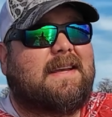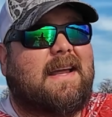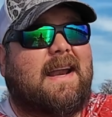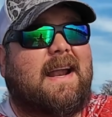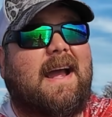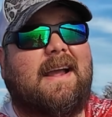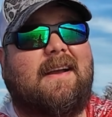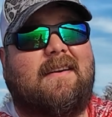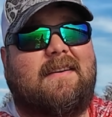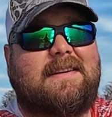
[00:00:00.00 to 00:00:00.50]
and
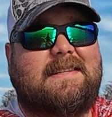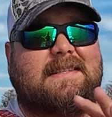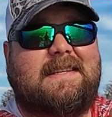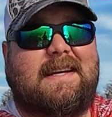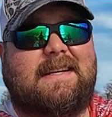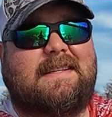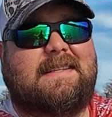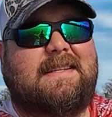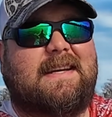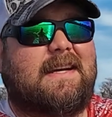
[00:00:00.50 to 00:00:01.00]
I got a
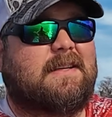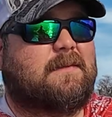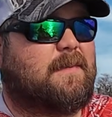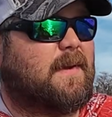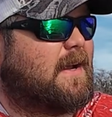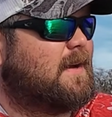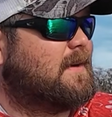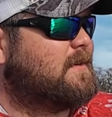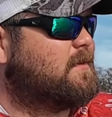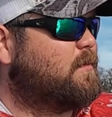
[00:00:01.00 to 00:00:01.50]
6.6
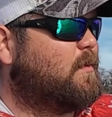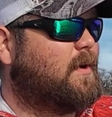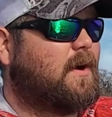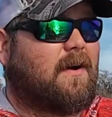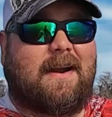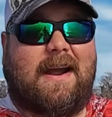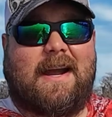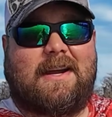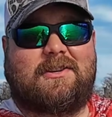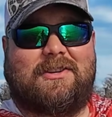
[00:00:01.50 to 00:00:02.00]
because we
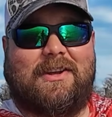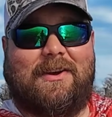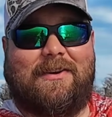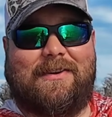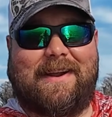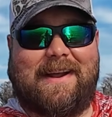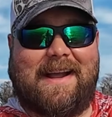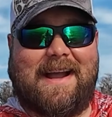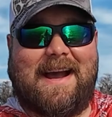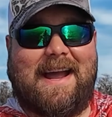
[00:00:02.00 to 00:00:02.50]
are actually
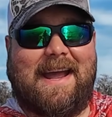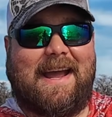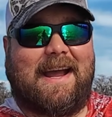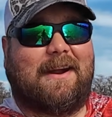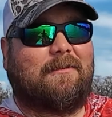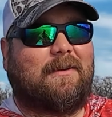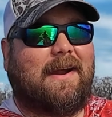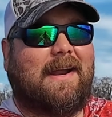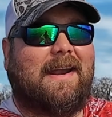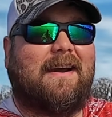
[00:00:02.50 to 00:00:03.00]
on a
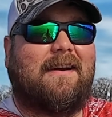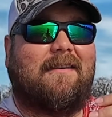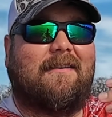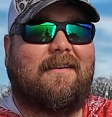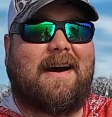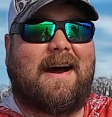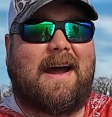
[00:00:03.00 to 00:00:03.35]
kayak right now.